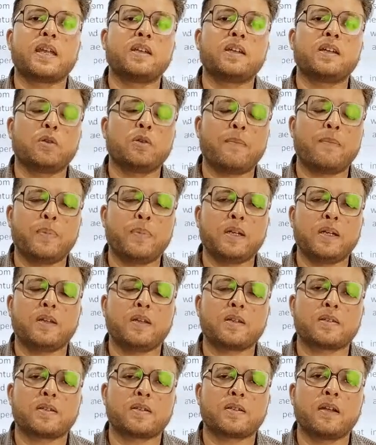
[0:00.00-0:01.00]
to have been
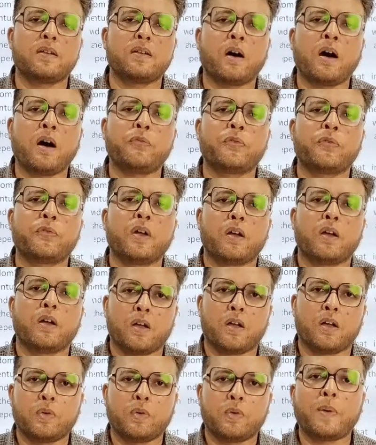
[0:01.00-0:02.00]
the son of
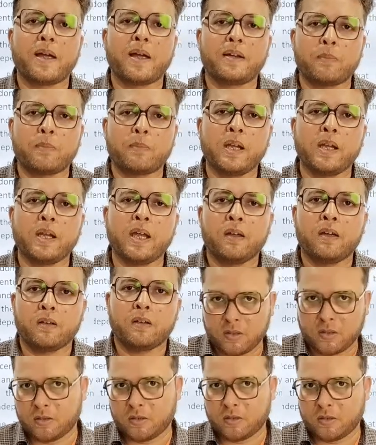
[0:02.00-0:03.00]
Momai Tamuli
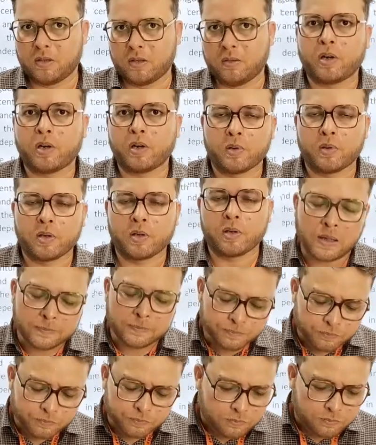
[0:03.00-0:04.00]
Borborua.
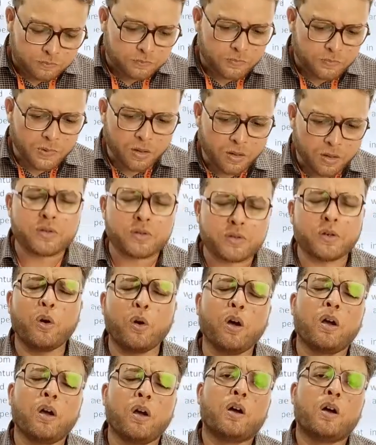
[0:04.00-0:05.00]

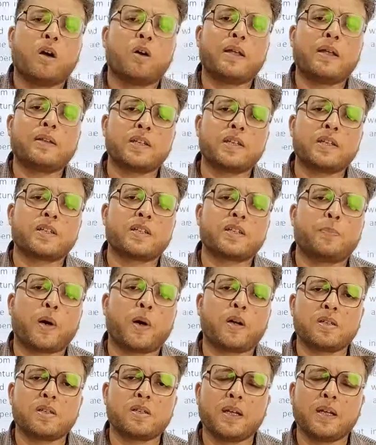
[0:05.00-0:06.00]
So when this
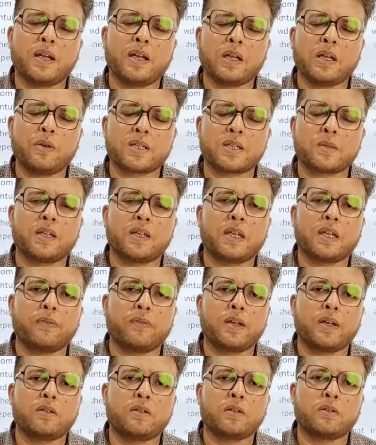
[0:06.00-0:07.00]
responsibility was being
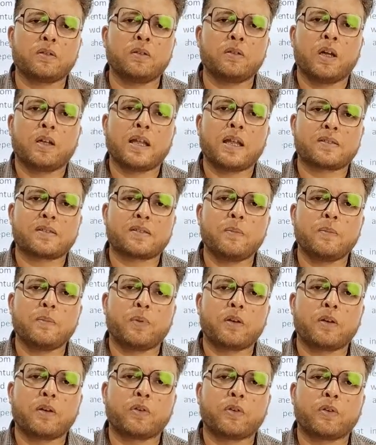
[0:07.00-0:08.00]
given to Lasit
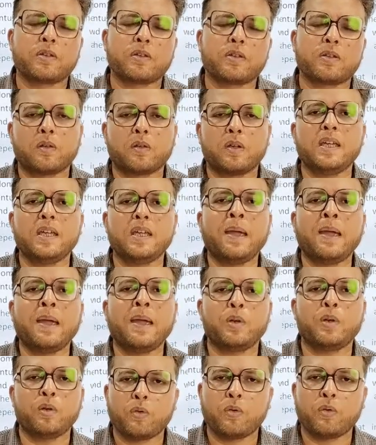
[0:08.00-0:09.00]
Borfukan, so he
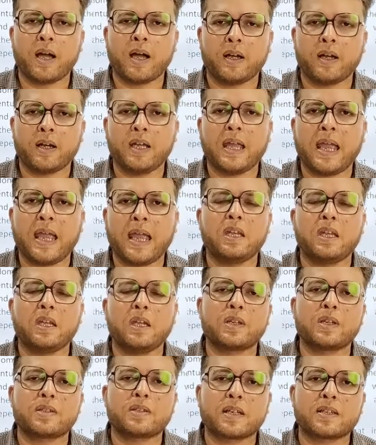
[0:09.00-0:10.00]
came to Guwahati and he
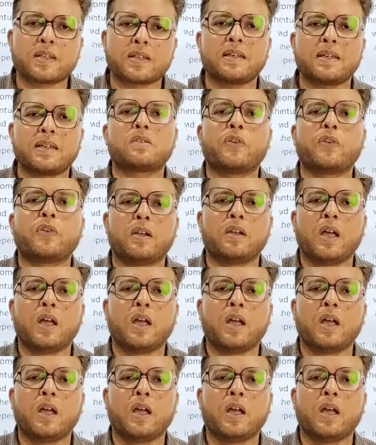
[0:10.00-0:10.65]
was successful.